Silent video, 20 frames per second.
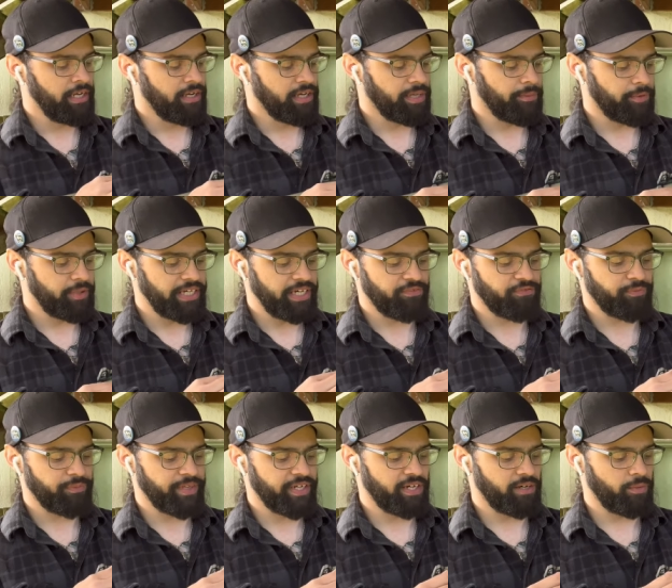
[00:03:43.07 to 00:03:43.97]
Coming down
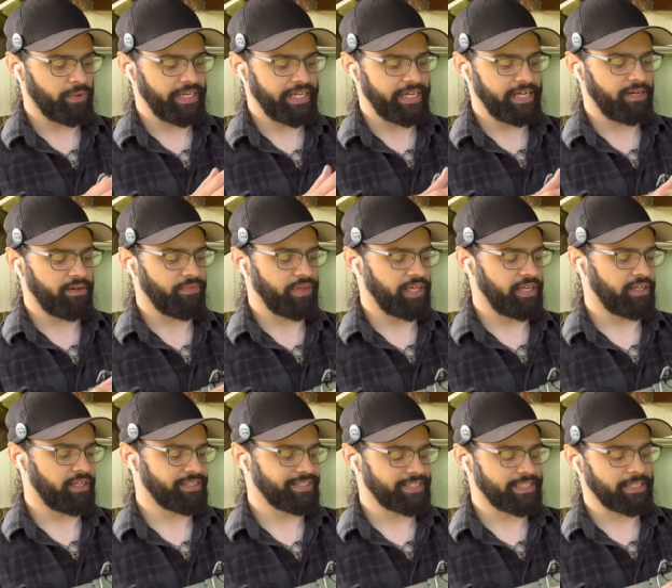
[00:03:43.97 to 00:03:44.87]
from there, we have an
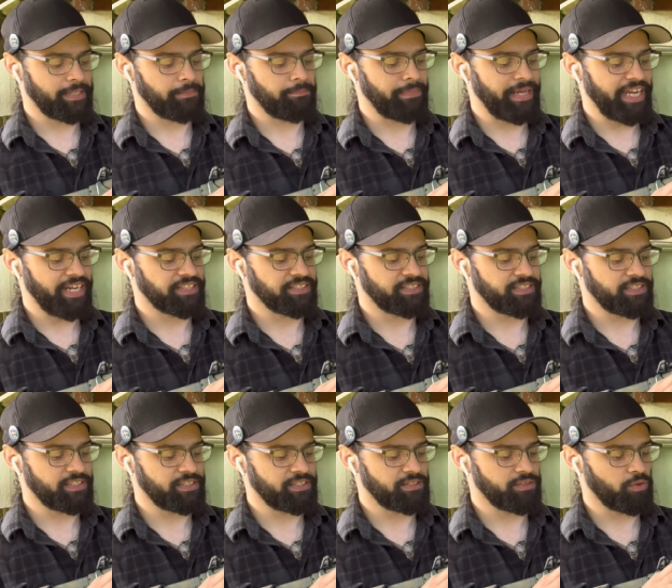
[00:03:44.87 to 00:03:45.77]
extended
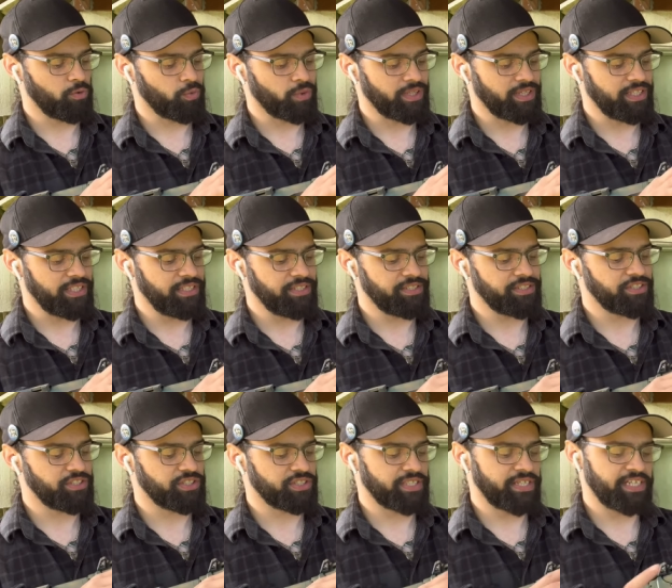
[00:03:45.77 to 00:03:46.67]
magazine release,
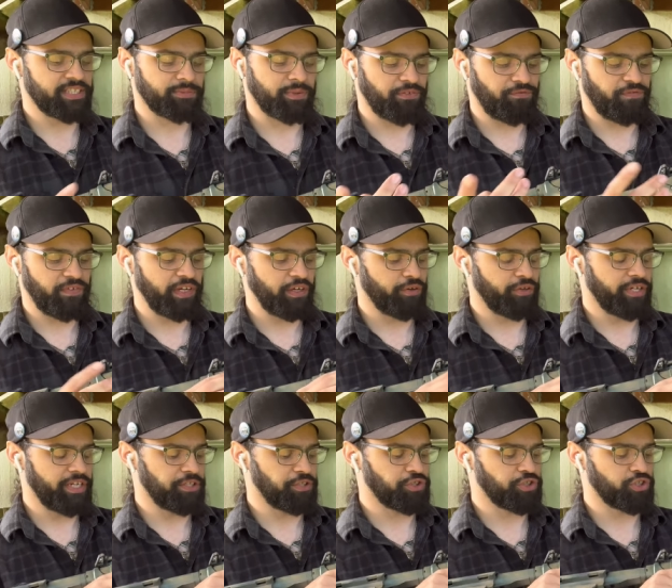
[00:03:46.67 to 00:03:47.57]
just in case my finger
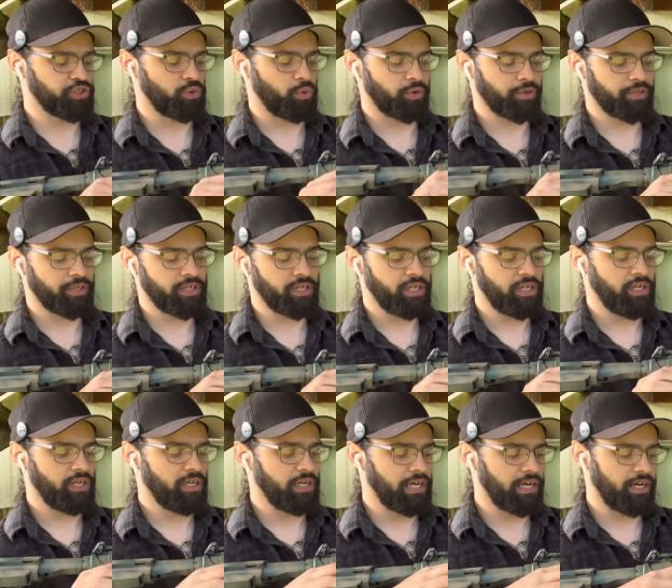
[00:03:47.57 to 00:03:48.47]
gets shorter.
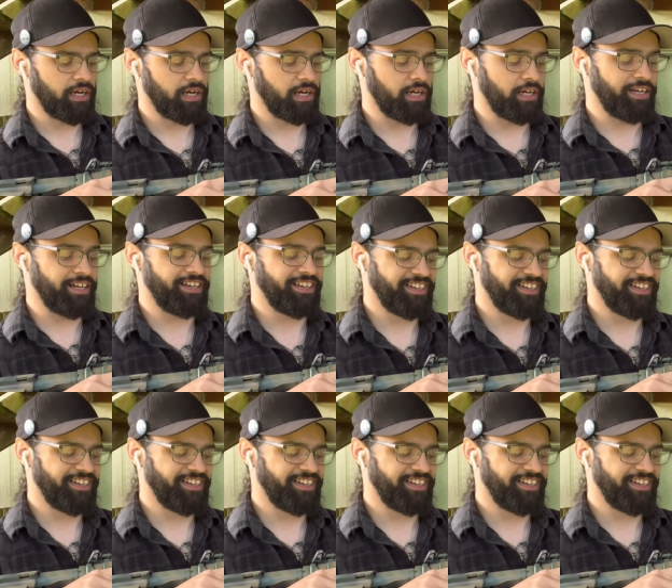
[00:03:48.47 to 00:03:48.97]
Uh,